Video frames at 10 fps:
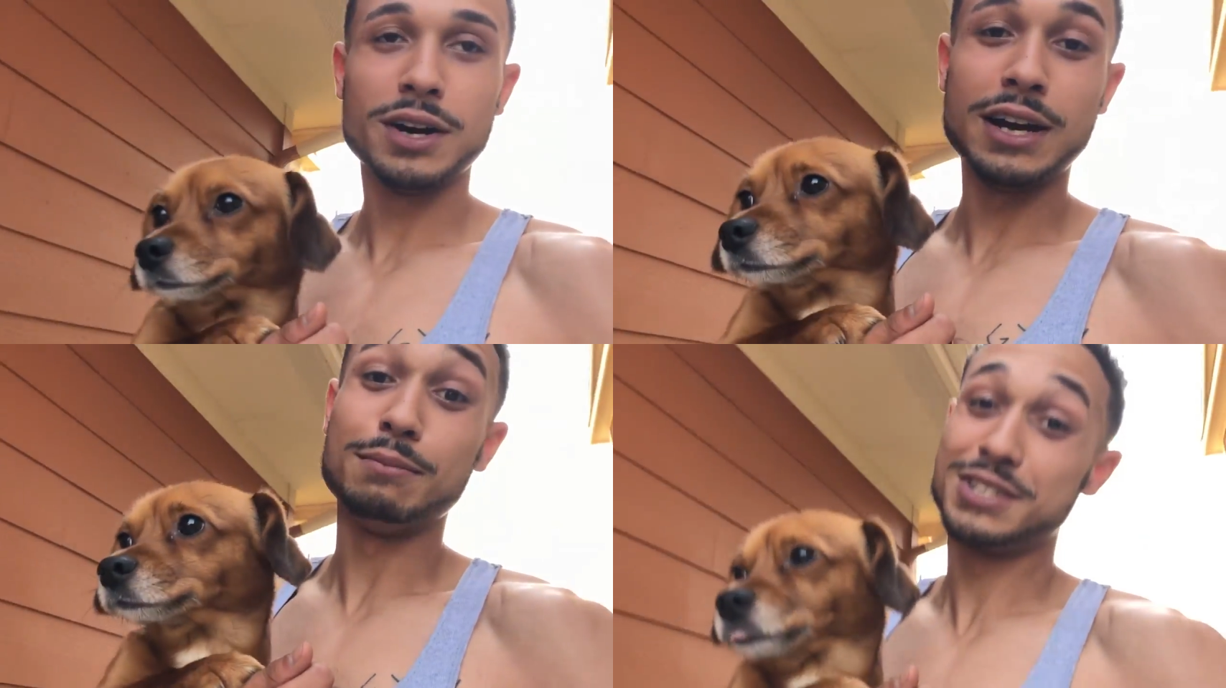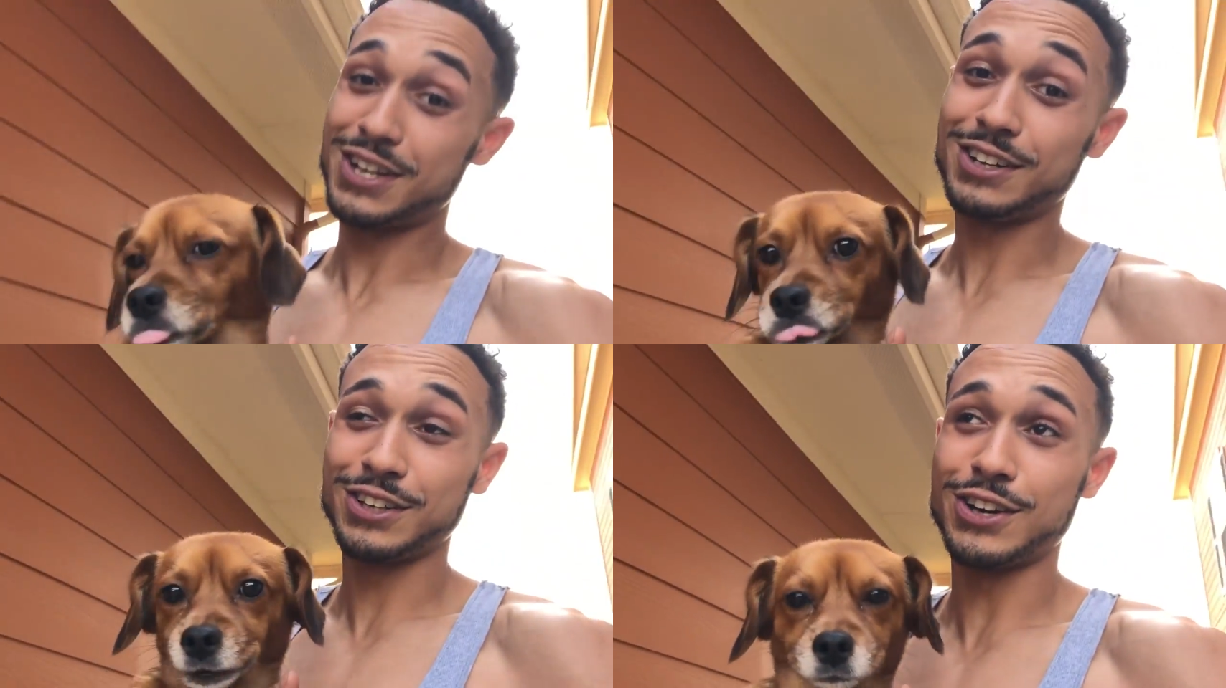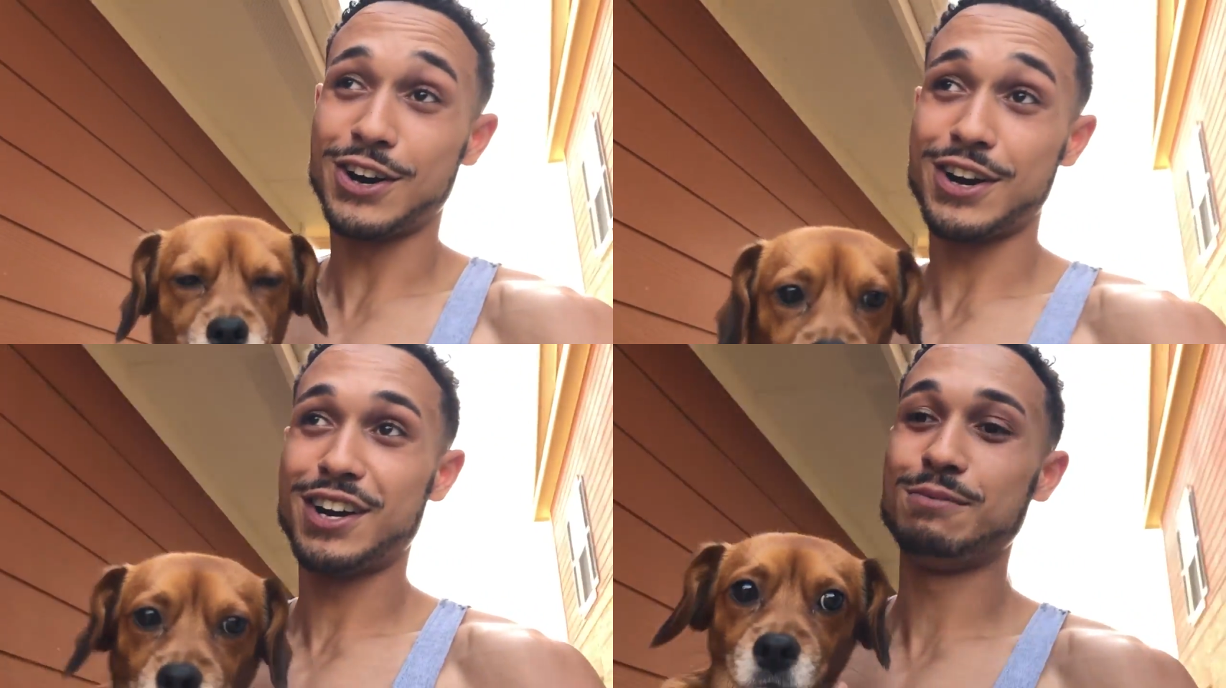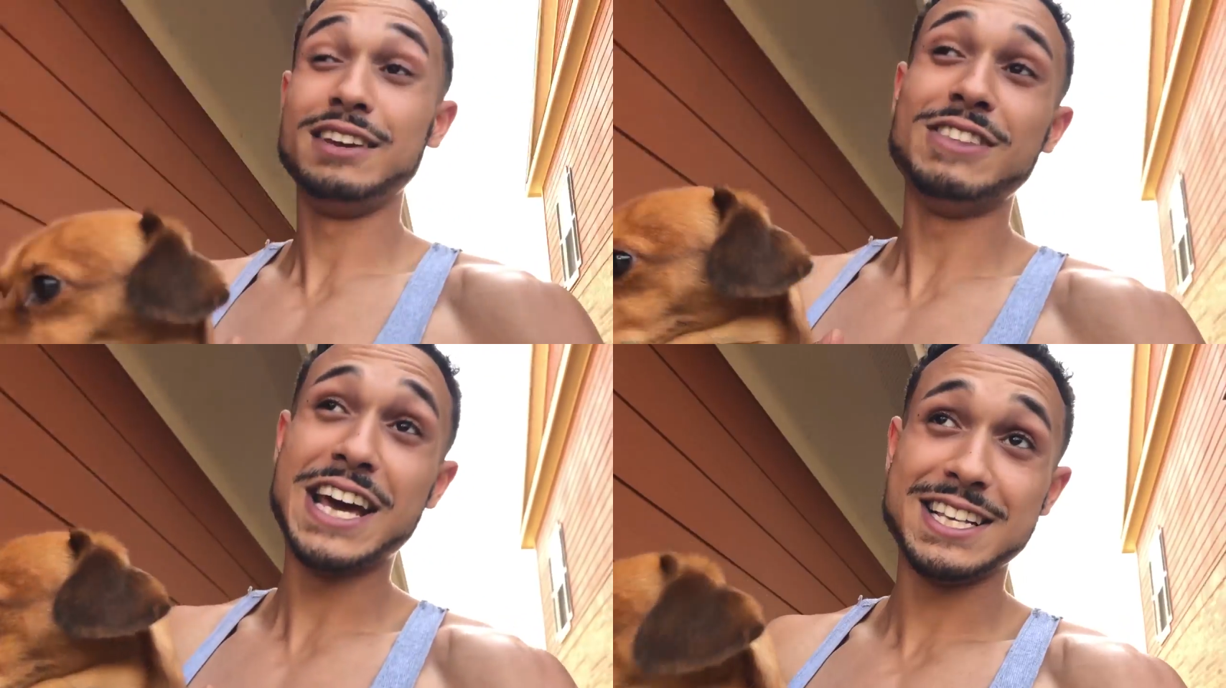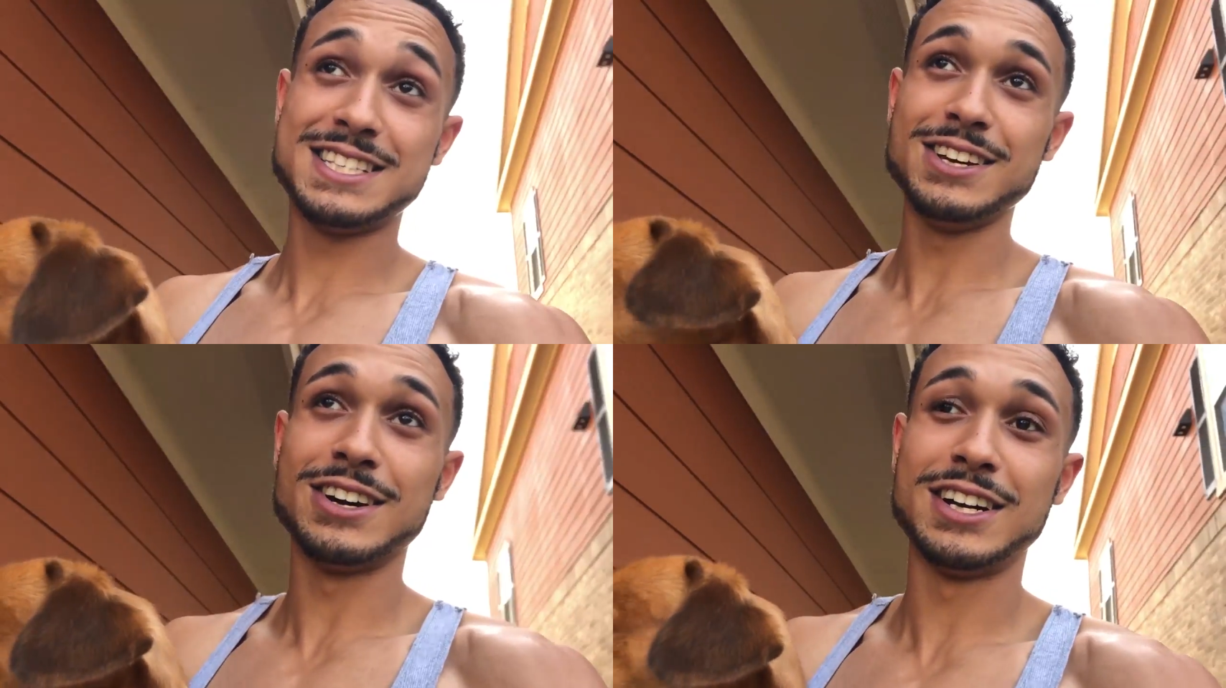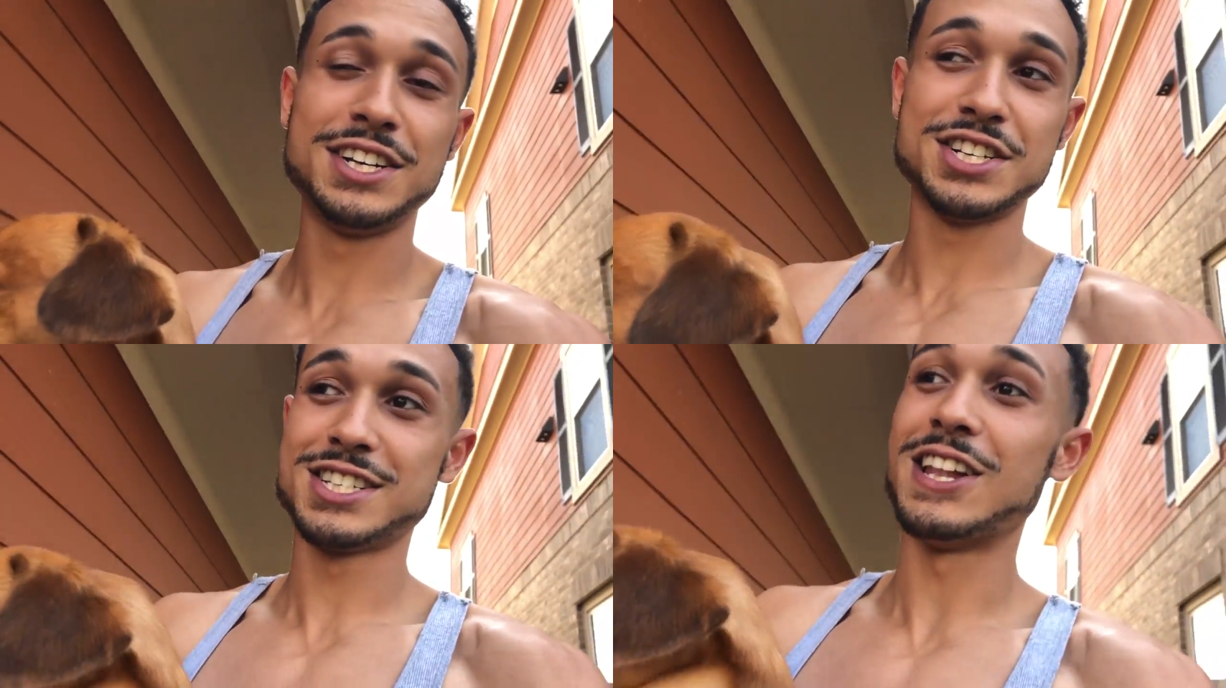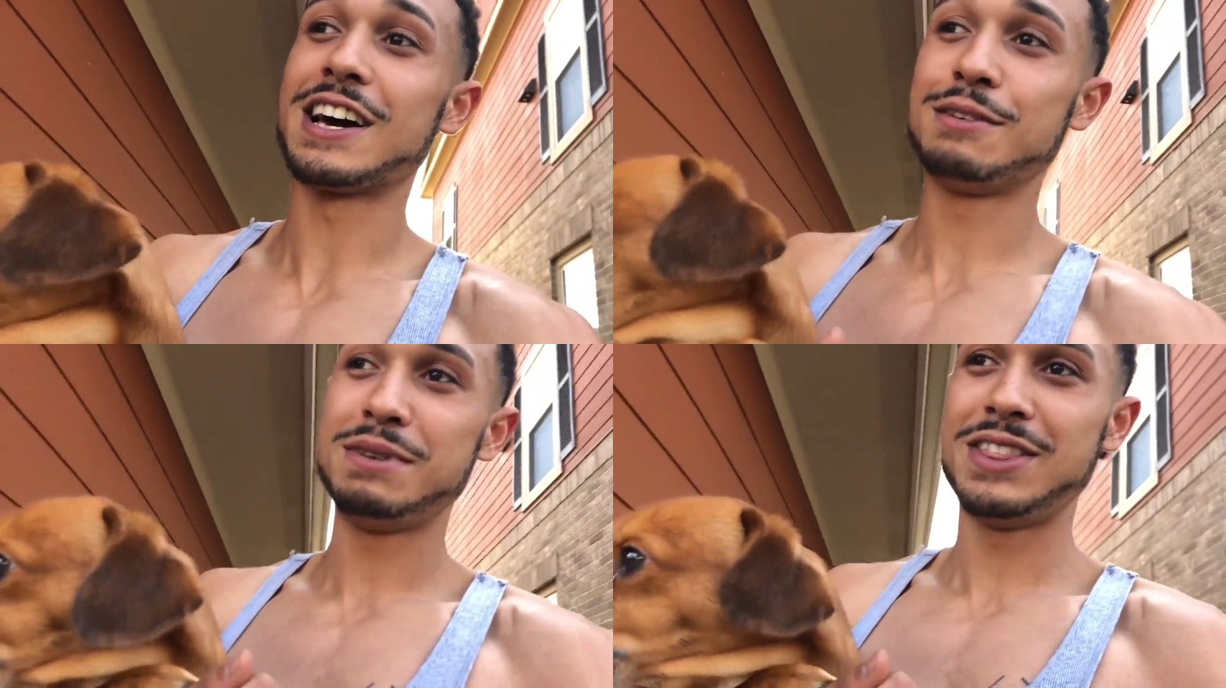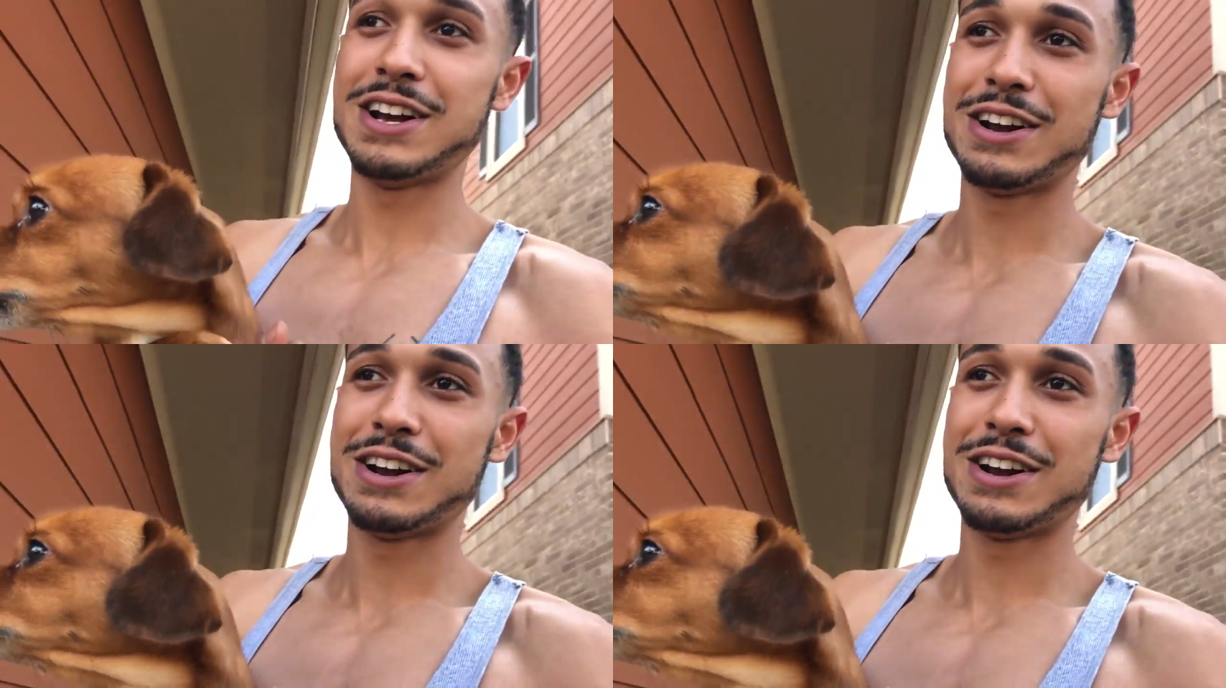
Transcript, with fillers: worry, I'm gonna start the car, leave the A C on, and just lock him in